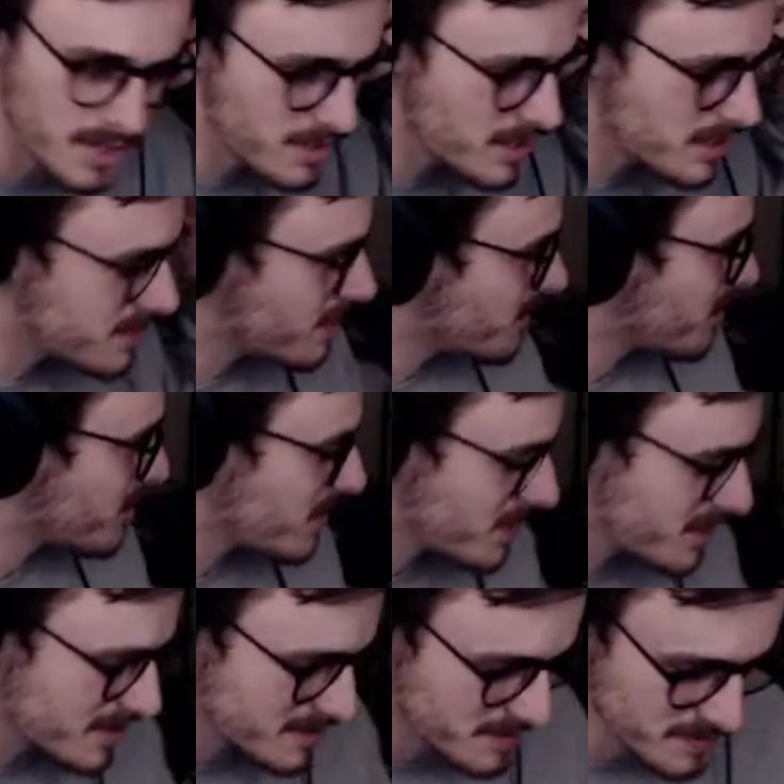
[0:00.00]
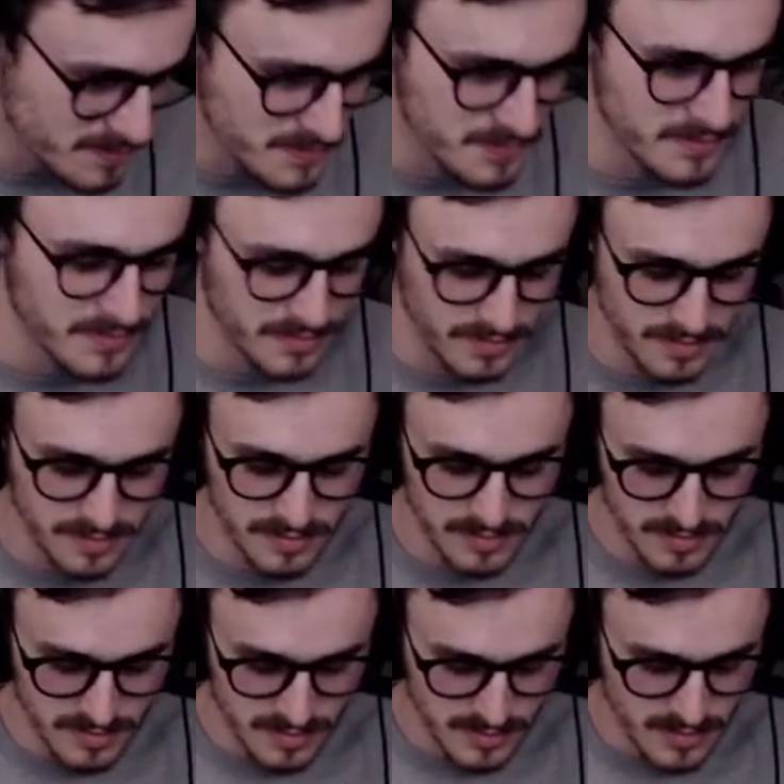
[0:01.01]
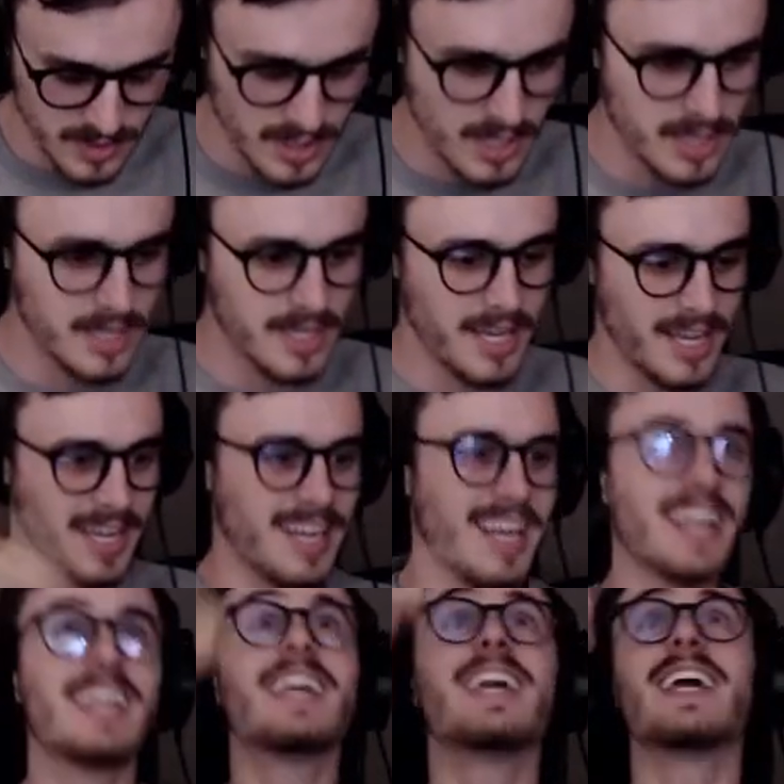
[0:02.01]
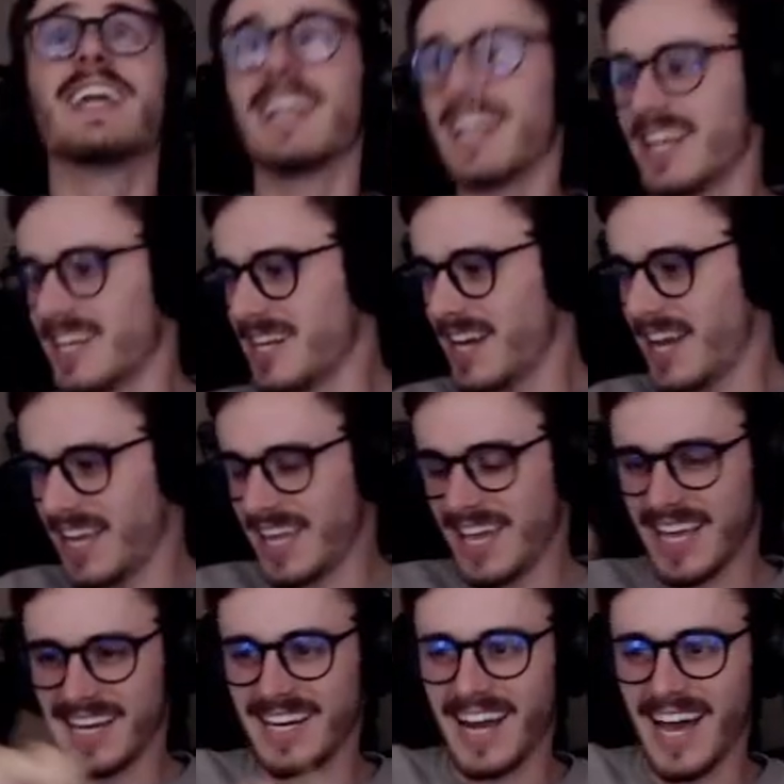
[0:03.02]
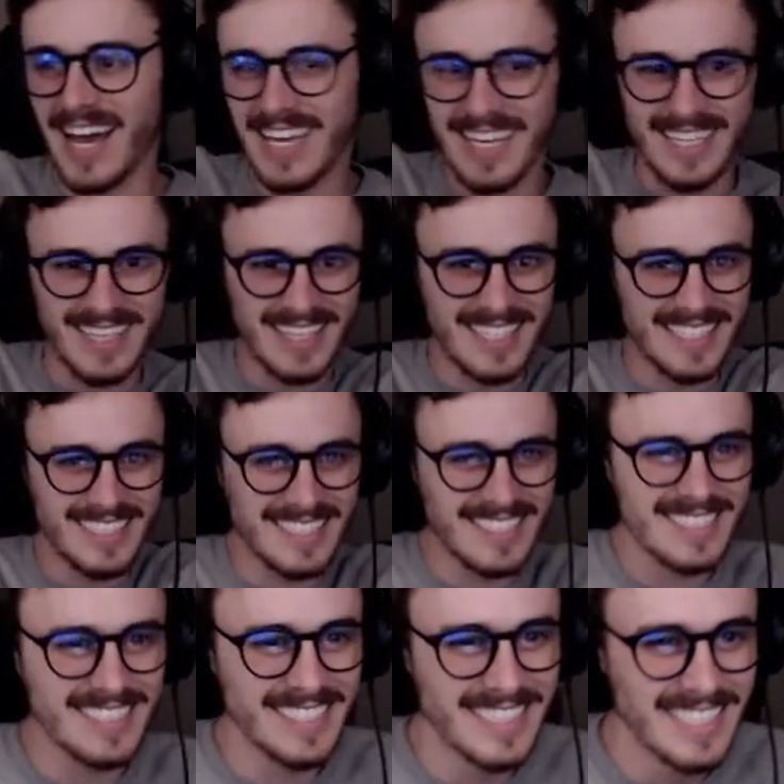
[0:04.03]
knew that sounded familiar. I can't not get this.